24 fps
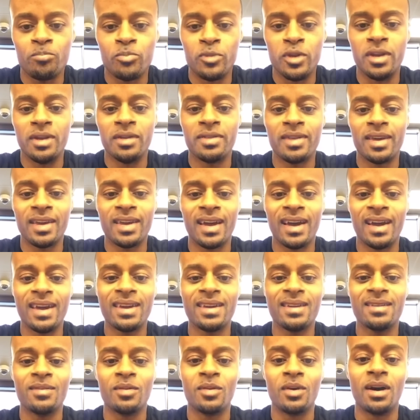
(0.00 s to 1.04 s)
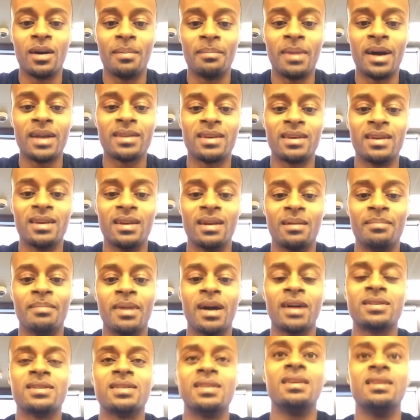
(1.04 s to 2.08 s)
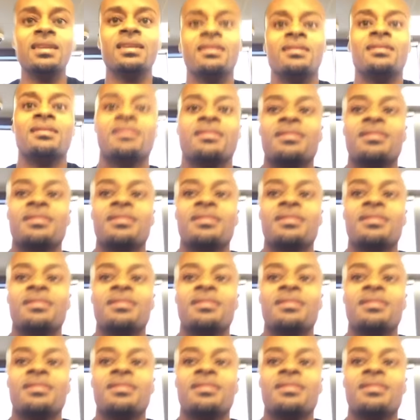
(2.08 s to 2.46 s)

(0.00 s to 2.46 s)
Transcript: You didn't think I ate? Well, I'm about to eat. I'm about to eat.